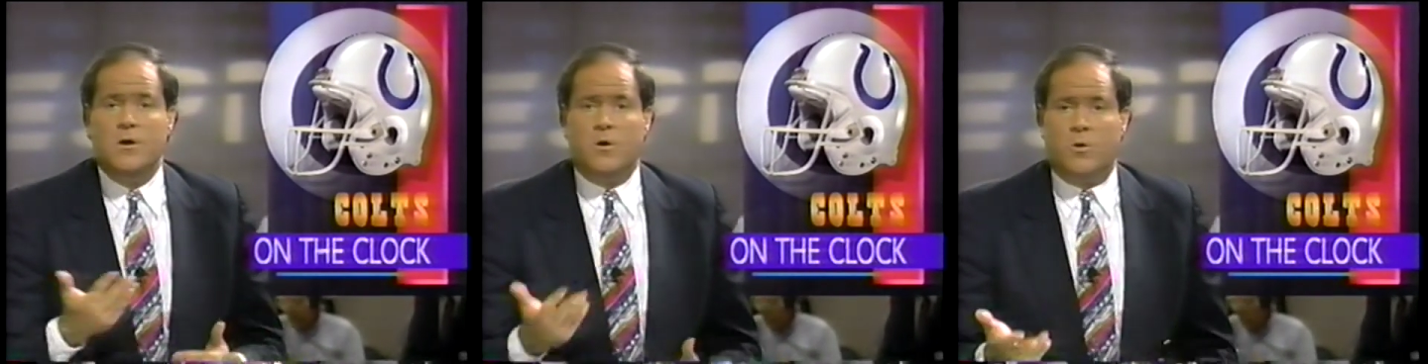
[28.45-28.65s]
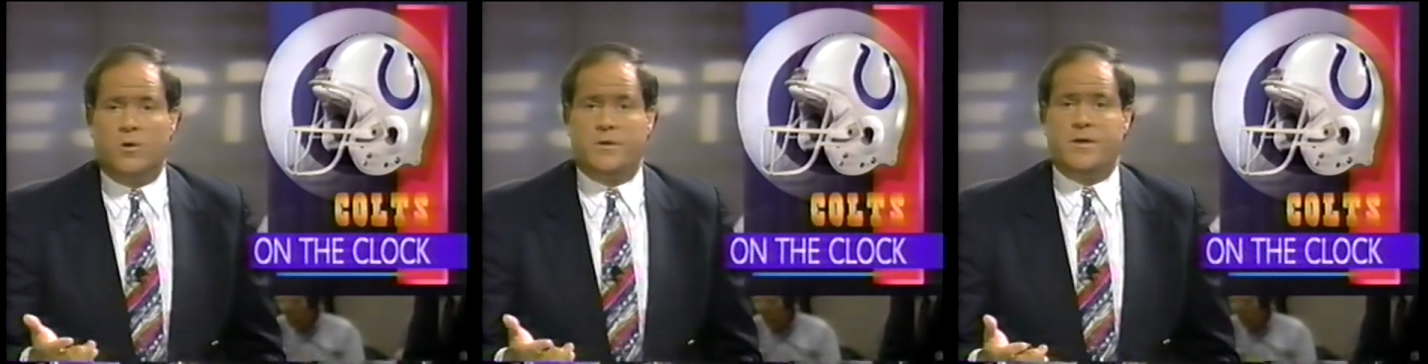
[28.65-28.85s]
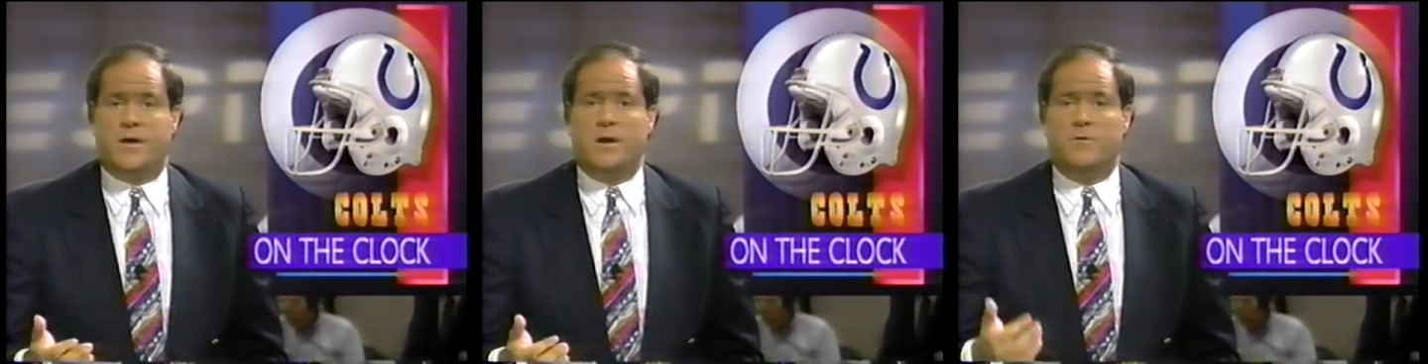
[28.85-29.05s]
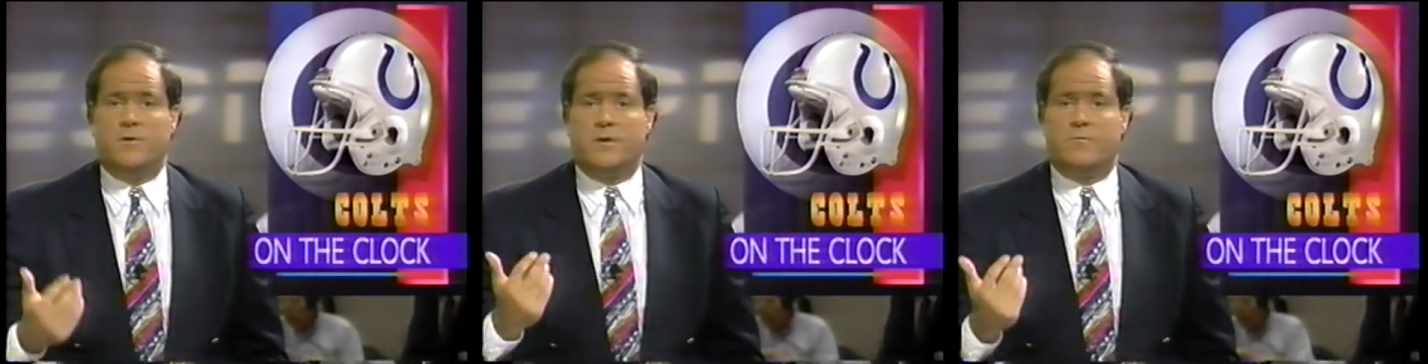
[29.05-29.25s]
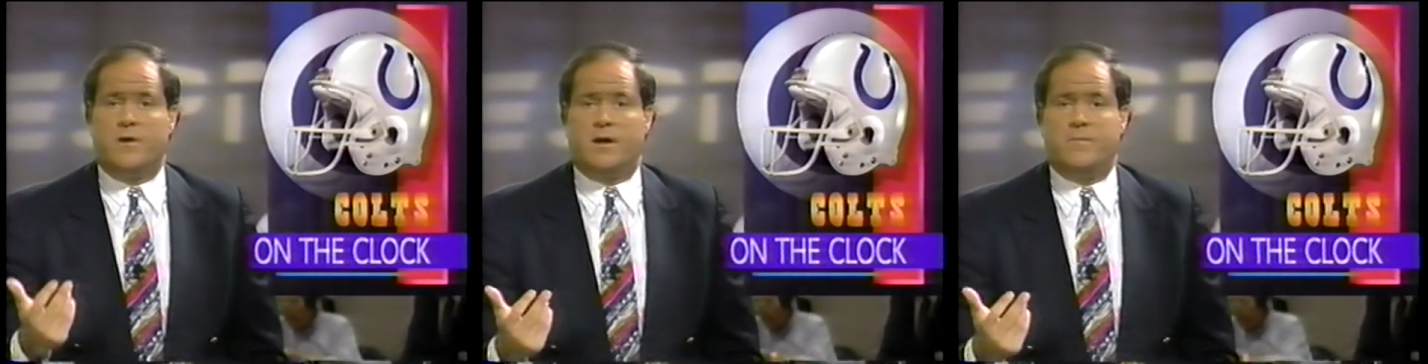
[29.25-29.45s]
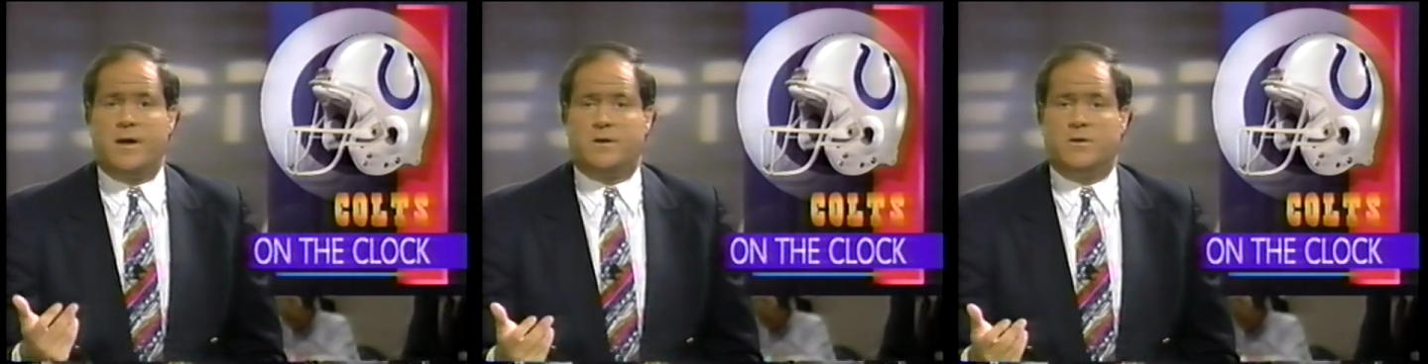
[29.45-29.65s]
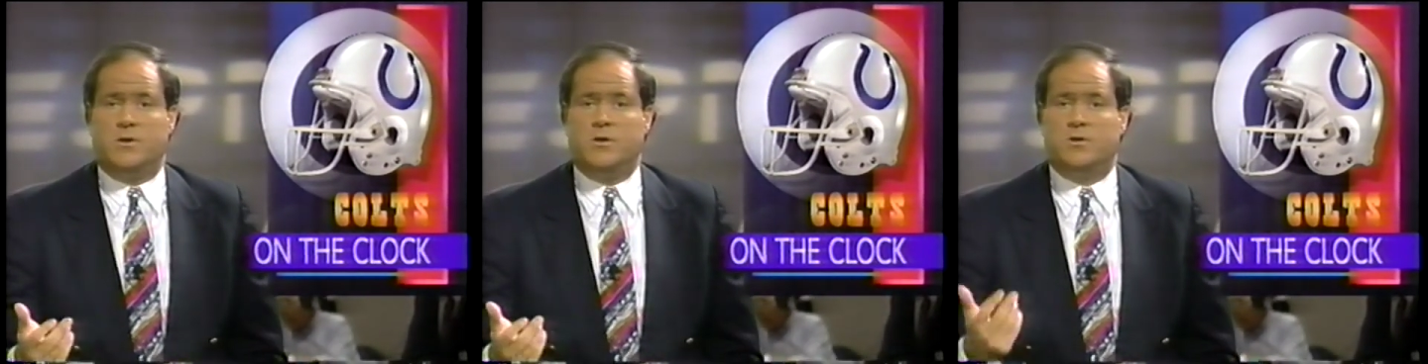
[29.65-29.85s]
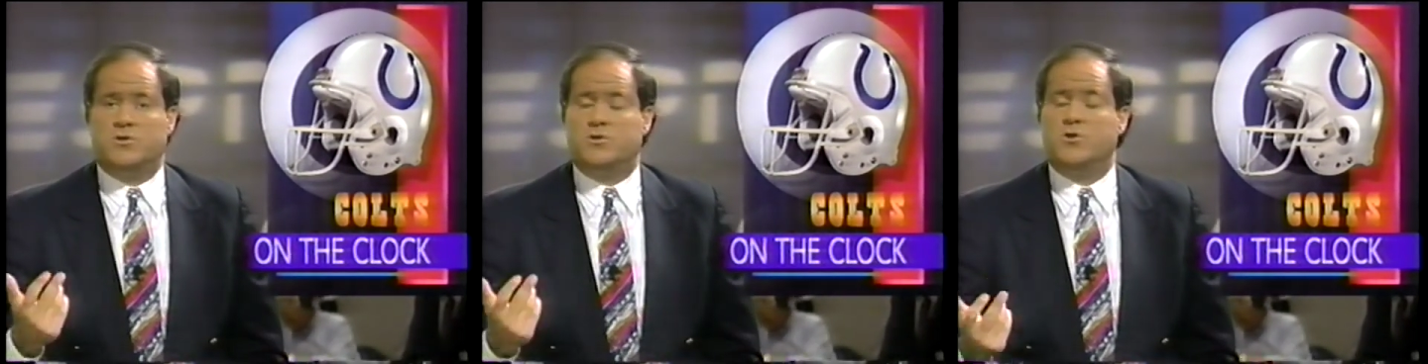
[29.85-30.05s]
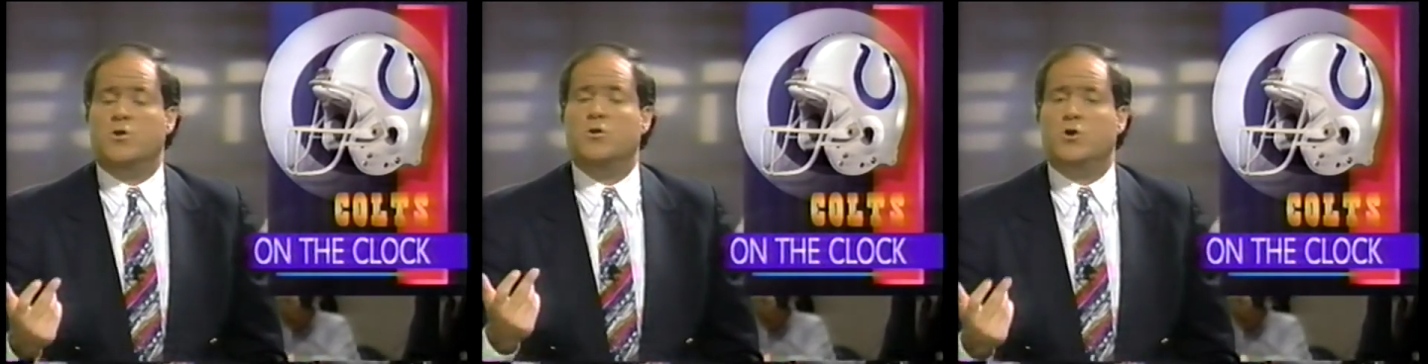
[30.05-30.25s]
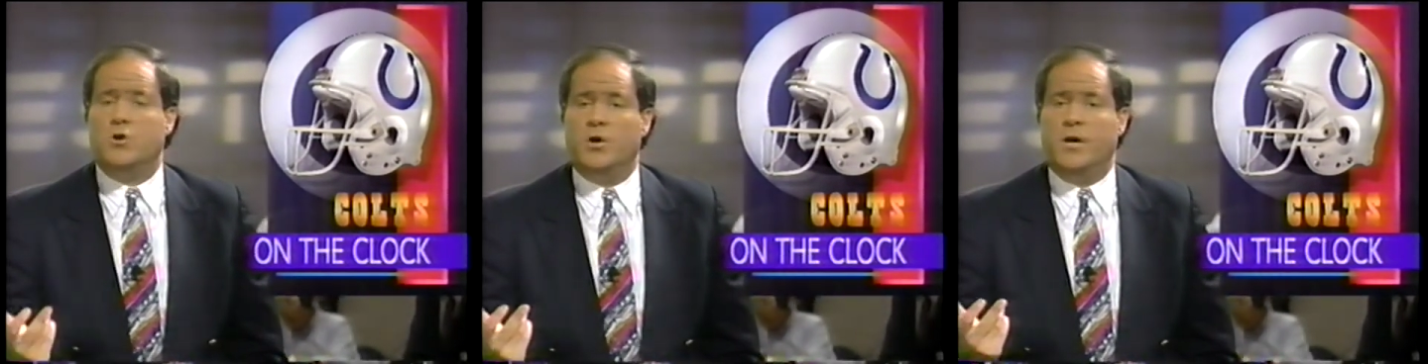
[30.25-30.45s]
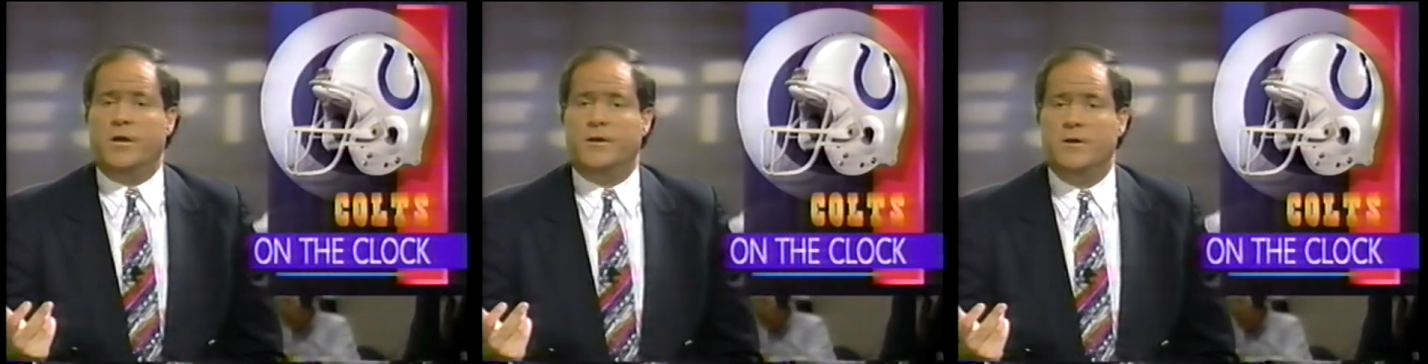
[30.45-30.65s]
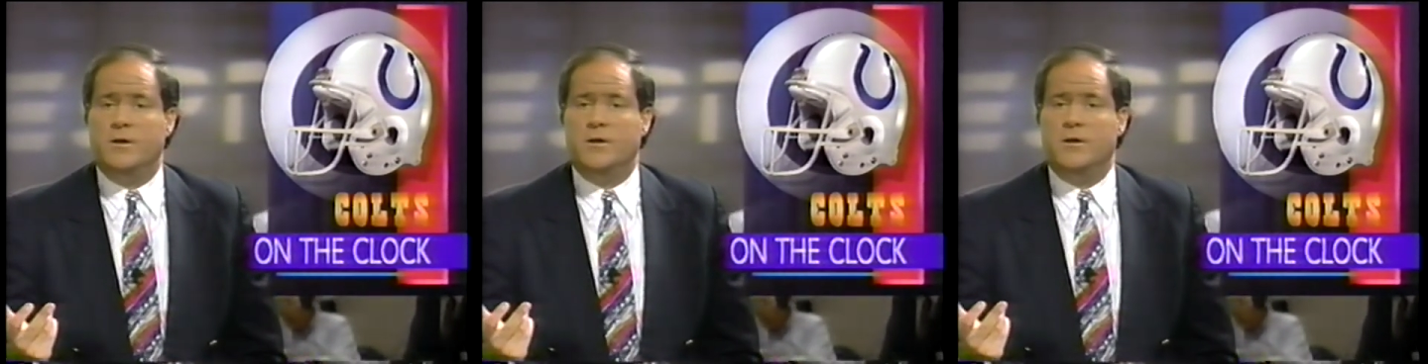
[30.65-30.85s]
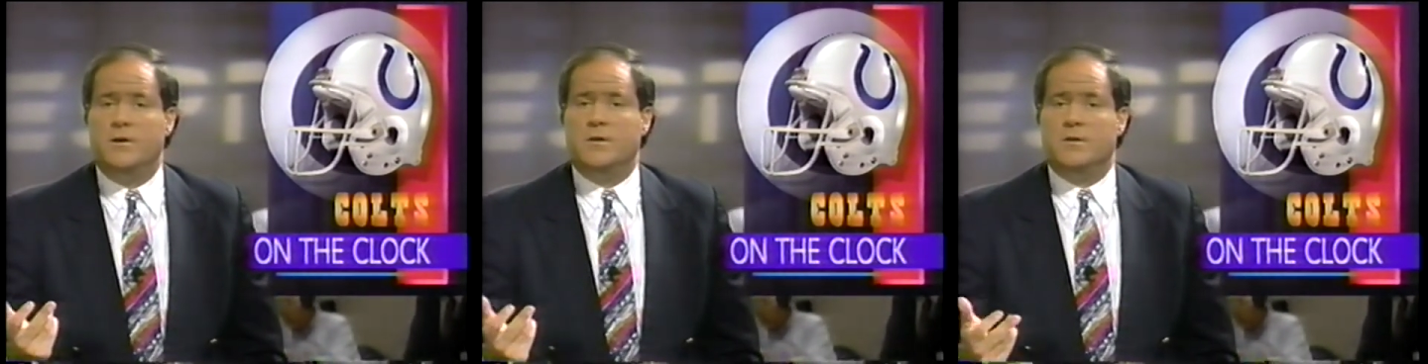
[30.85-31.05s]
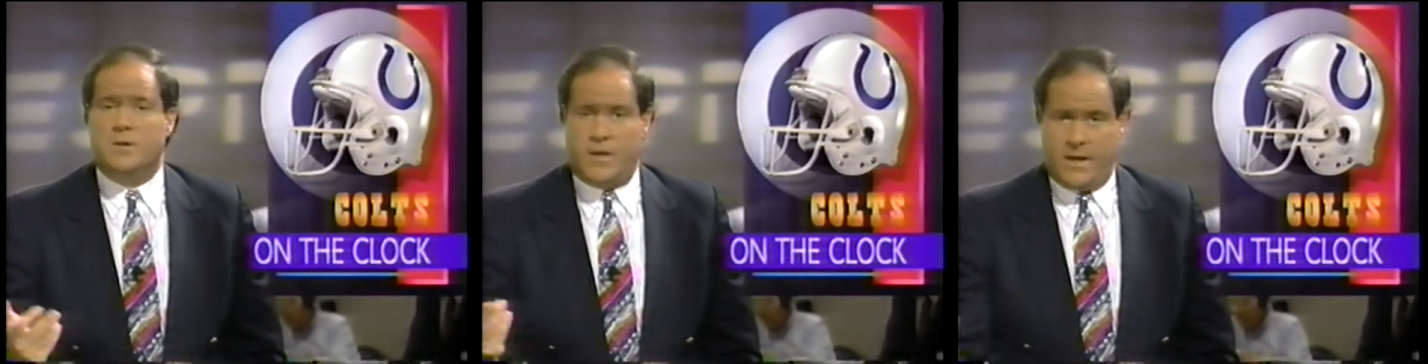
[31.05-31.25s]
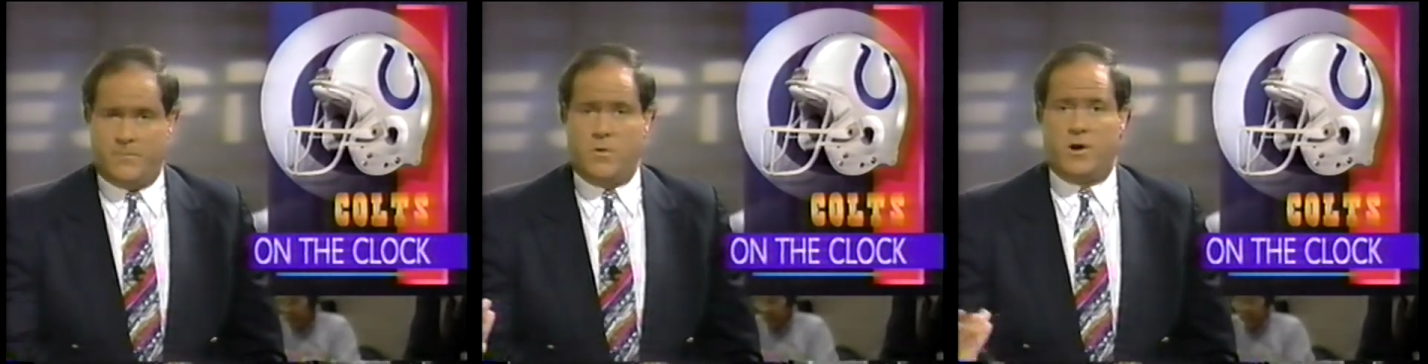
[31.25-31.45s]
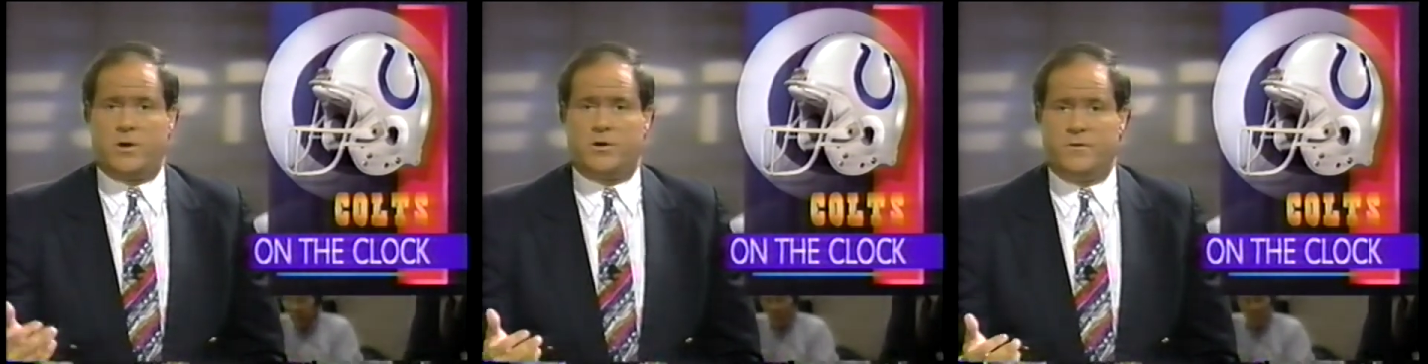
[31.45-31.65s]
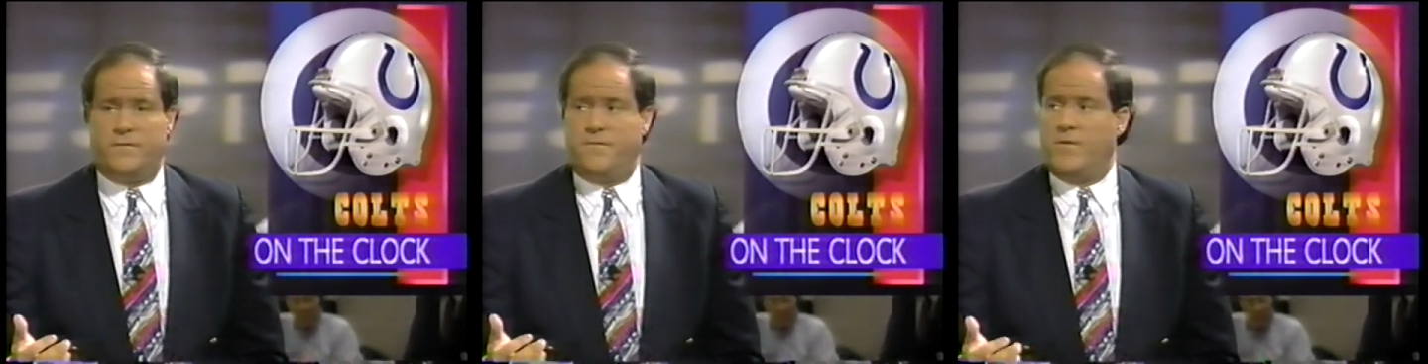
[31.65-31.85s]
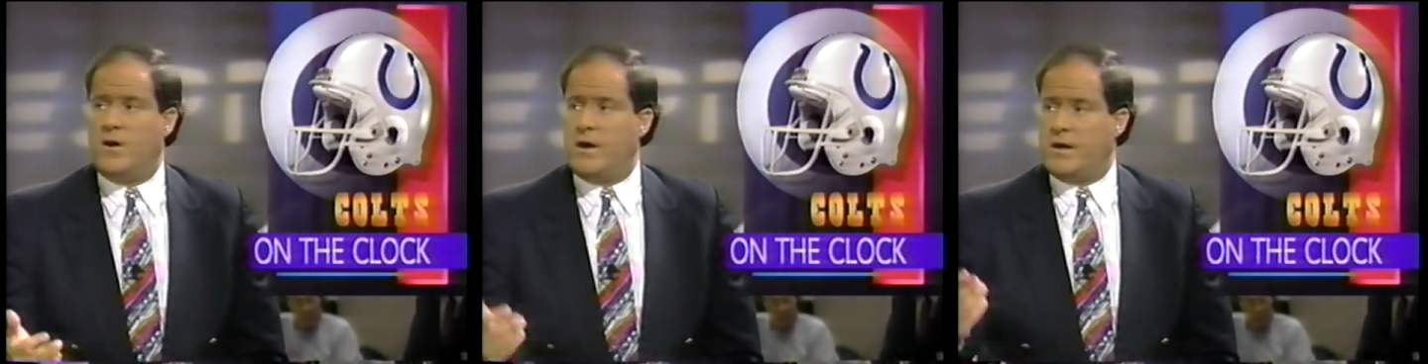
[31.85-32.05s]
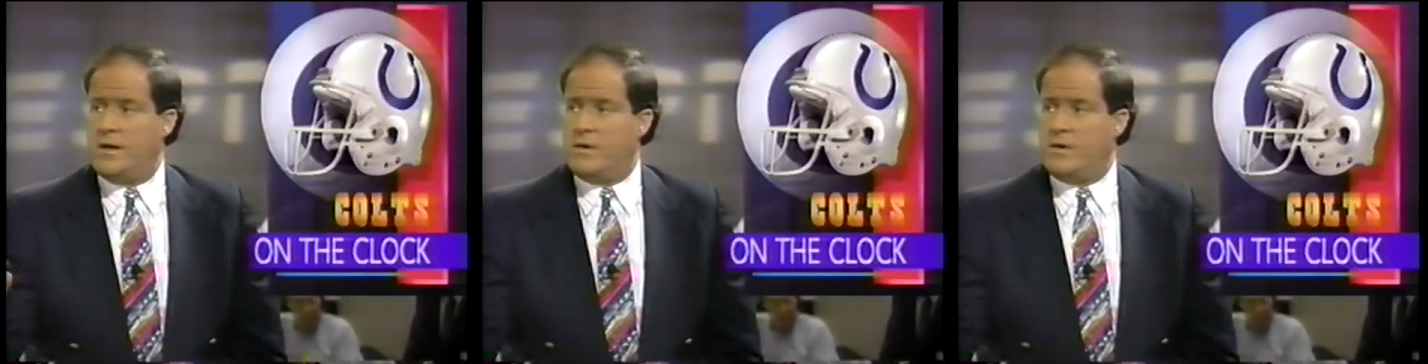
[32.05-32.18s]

or do they go with a running back that looks so good like Marshall Faulk?